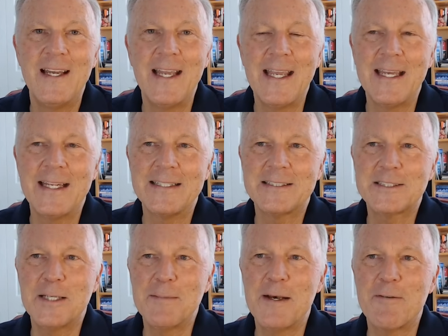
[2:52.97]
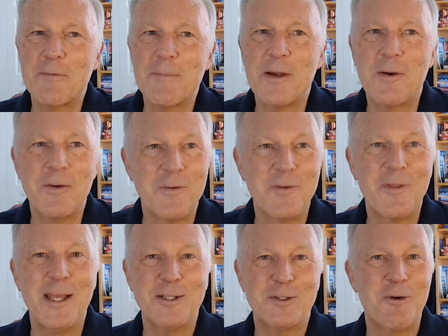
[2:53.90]
And some of them that,
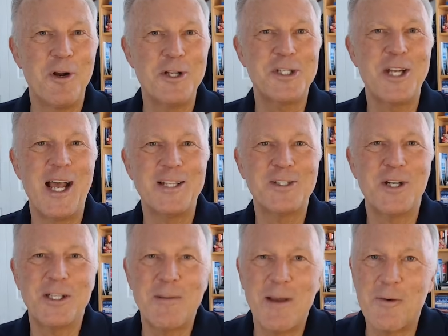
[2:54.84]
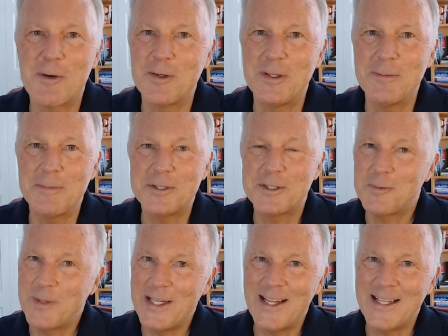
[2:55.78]
that Crunch and I talked about, we're going,
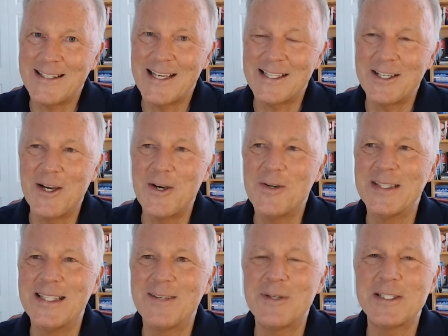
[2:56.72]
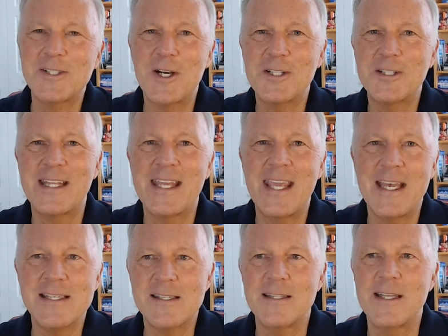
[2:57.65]
should we let that go? And then we talked to the
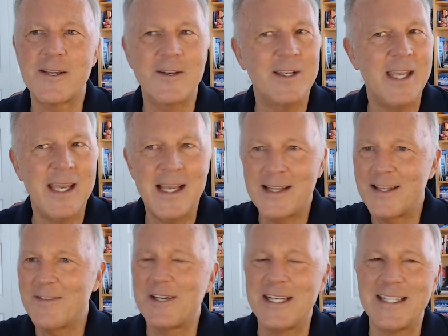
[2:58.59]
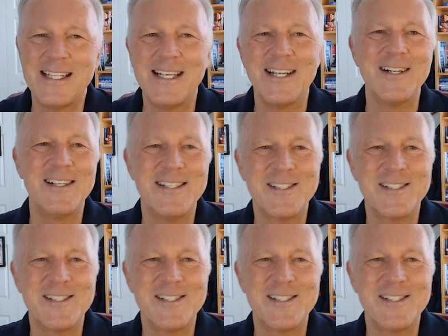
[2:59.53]
guests and they go, yeah, leave it in there.